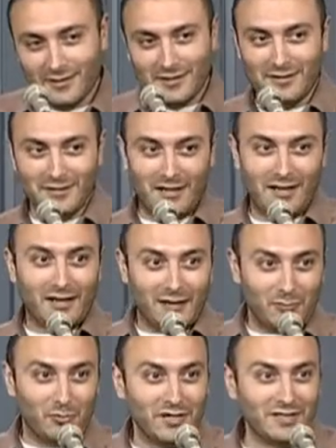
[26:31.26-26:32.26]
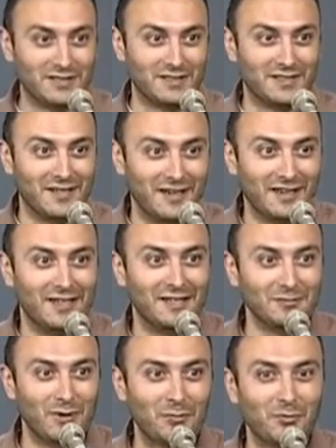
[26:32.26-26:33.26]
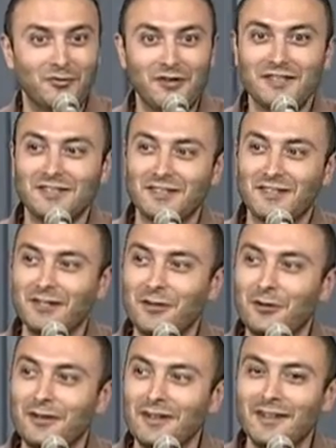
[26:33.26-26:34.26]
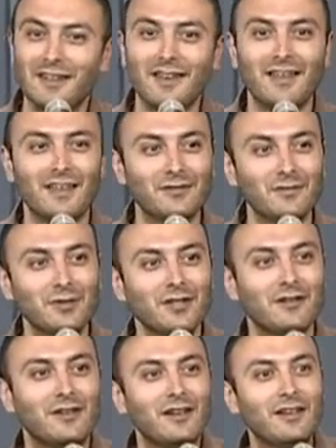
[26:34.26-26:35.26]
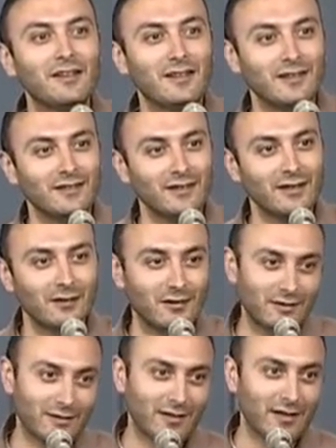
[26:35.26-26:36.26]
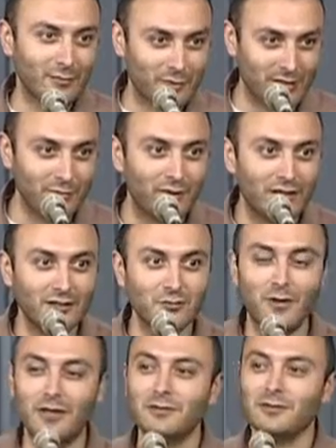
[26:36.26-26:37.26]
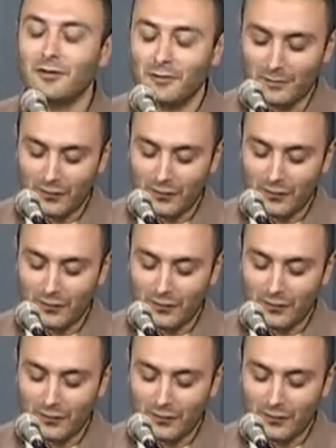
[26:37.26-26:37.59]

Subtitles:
So I got to impress this guy. He's my professor, you know, and he gives me the grade, and, you know, I'm getting paid as well. So